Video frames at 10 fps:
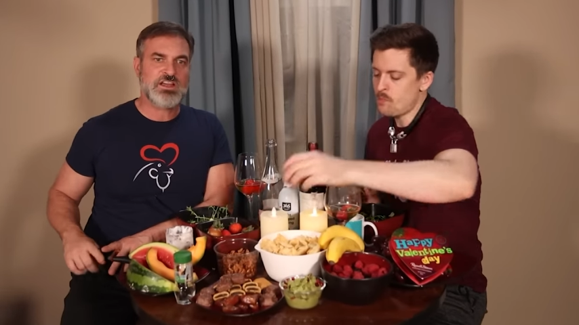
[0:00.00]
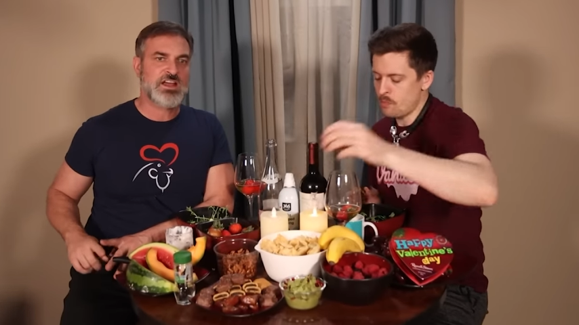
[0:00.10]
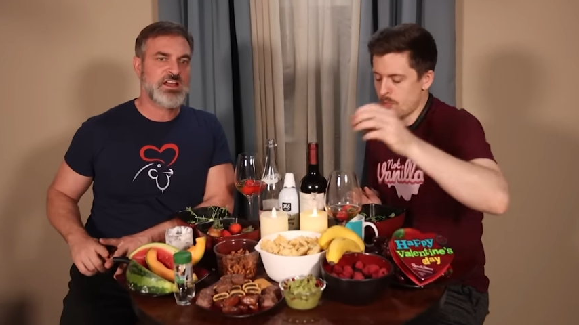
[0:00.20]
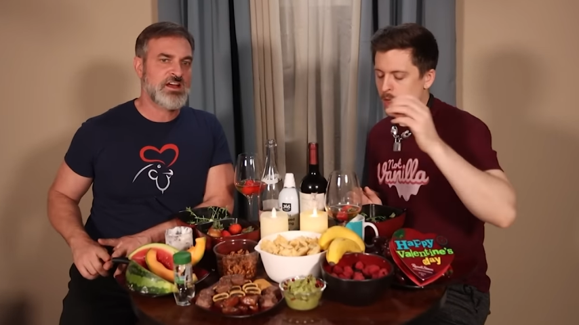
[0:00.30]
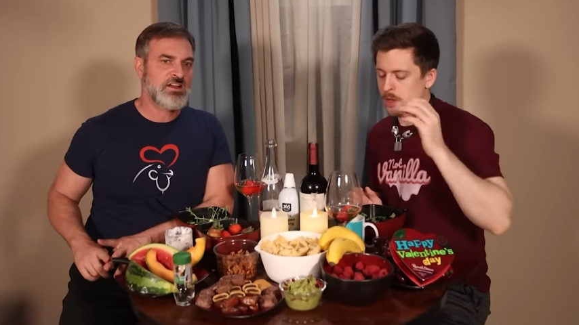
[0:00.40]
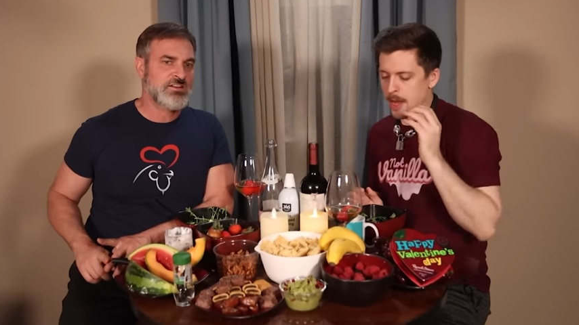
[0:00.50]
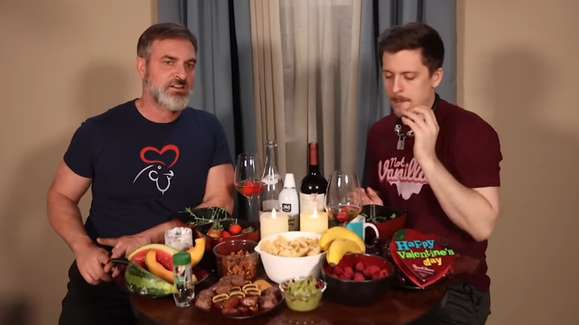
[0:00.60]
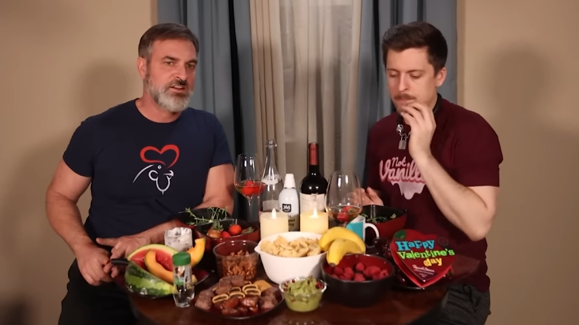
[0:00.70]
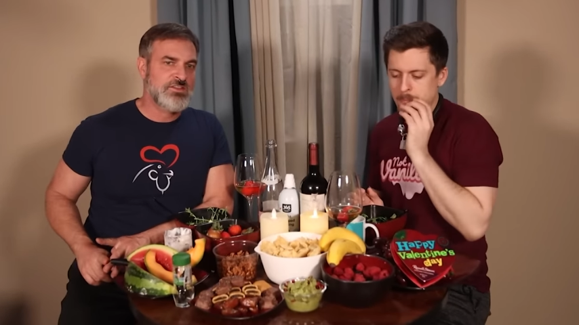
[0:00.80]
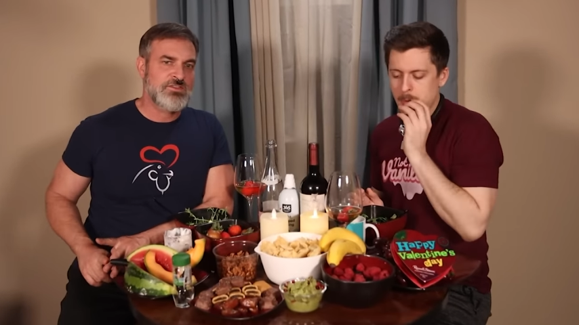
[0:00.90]
Speaker 1: and yeah.
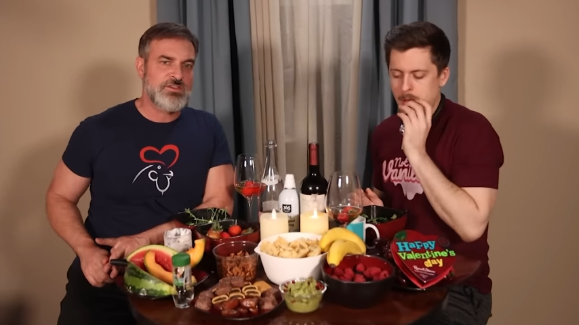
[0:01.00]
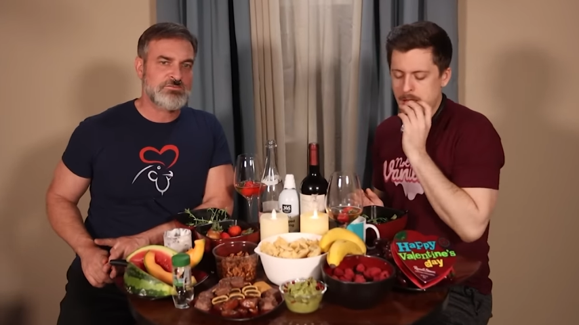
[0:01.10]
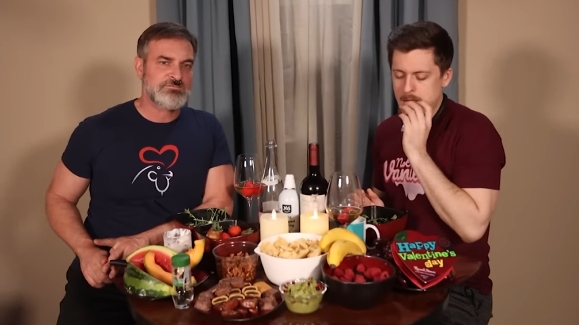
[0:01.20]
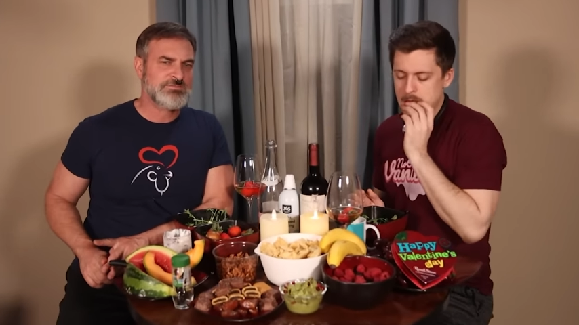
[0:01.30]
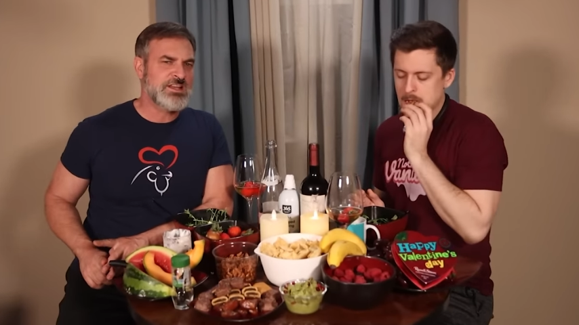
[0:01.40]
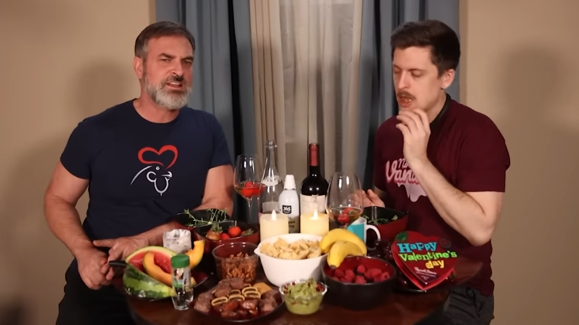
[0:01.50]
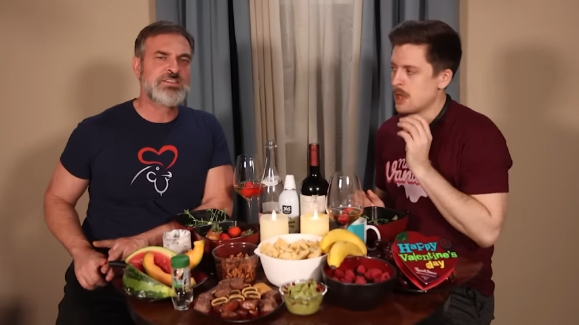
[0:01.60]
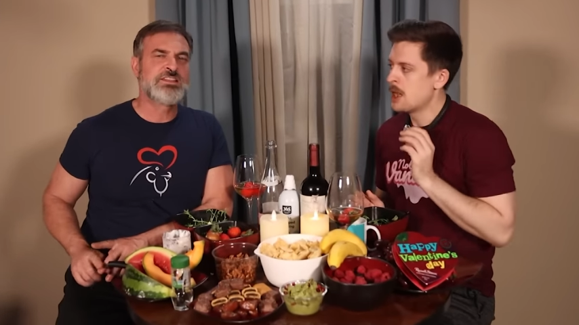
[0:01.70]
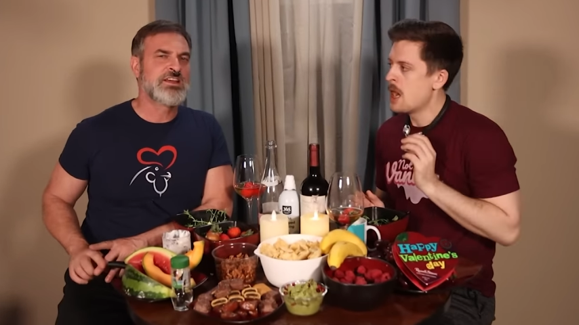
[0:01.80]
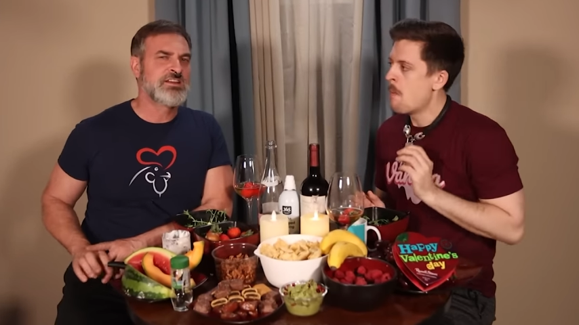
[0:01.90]
th-
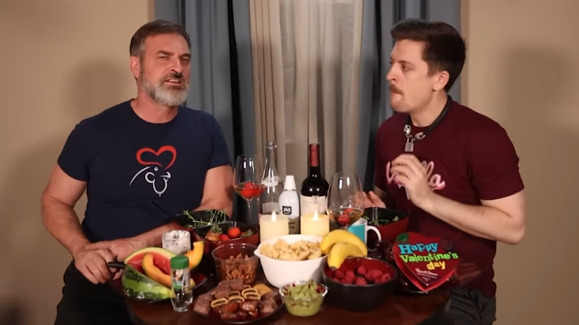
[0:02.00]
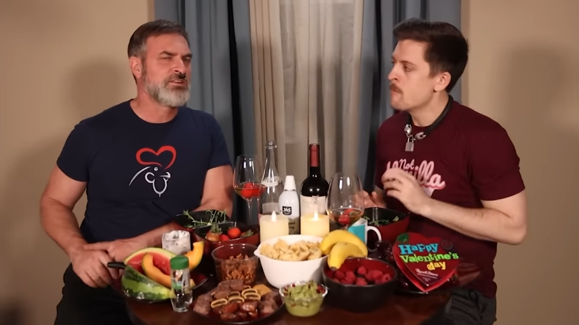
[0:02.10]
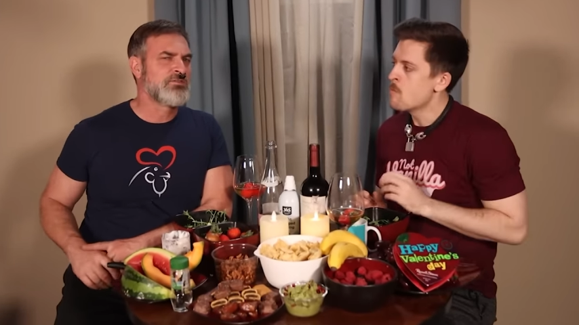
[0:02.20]
anything that